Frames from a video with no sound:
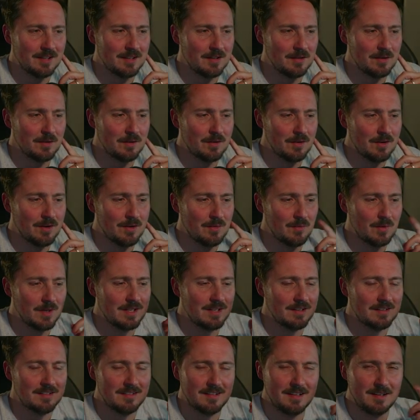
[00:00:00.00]
going on when you're
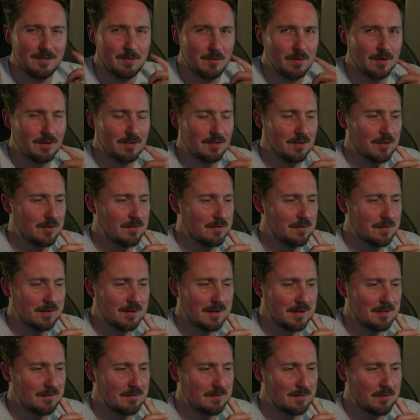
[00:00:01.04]
seeing ones going for
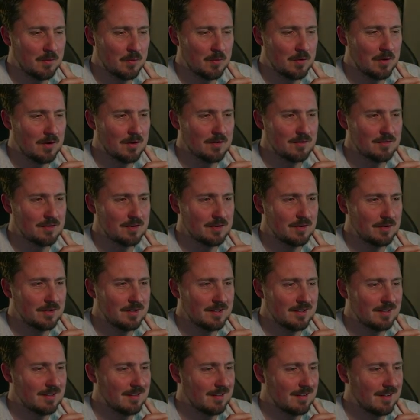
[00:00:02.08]
like 400 odd
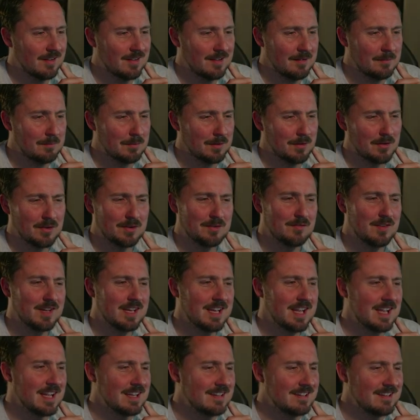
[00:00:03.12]
plus
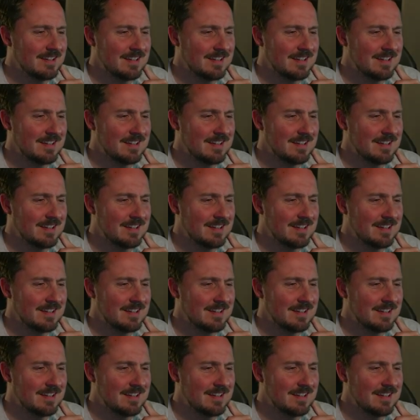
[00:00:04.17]
VAT.